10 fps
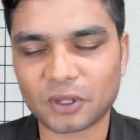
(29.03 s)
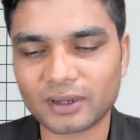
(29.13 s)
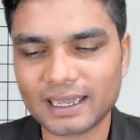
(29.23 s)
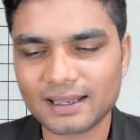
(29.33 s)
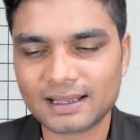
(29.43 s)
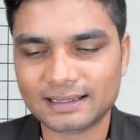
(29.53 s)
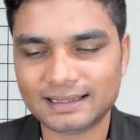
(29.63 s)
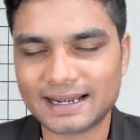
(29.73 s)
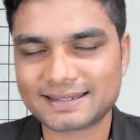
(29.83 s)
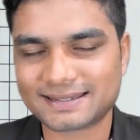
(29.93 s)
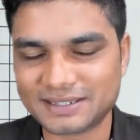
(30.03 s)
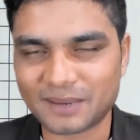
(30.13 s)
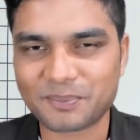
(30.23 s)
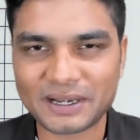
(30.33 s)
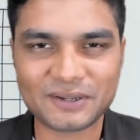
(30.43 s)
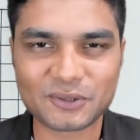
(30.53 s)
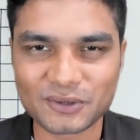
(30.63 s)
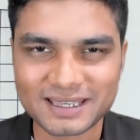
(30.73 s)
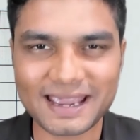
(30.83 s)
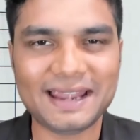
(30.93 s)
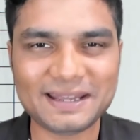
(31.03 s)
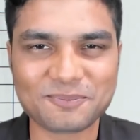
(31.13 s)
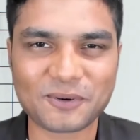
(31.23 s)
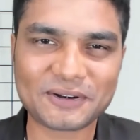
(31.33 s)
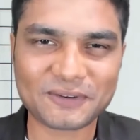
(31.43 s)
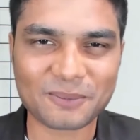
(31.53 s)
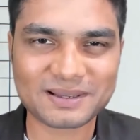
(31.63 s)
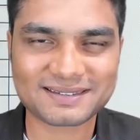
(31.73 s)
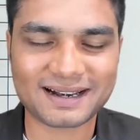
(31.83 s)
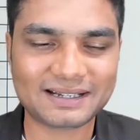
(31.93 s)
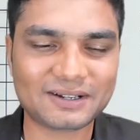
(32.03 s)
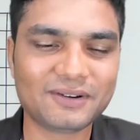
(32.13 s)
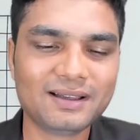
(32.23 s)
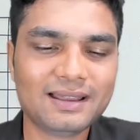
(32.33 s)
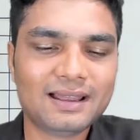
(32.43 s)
Okay, let's jump into those 8 important topics right now.